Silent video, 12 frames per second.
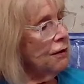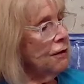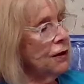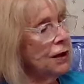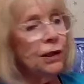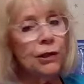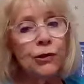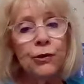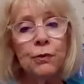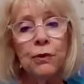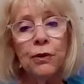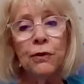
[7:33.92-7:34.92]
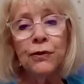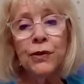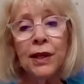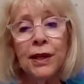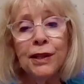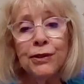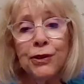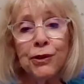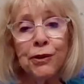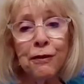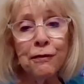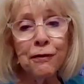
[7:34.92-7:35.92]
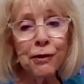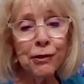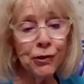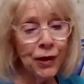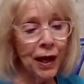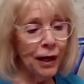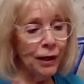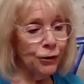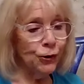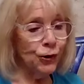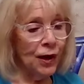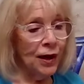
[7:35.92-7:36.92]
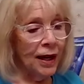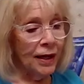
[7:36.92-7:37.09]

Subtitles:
Venus moves into your first house.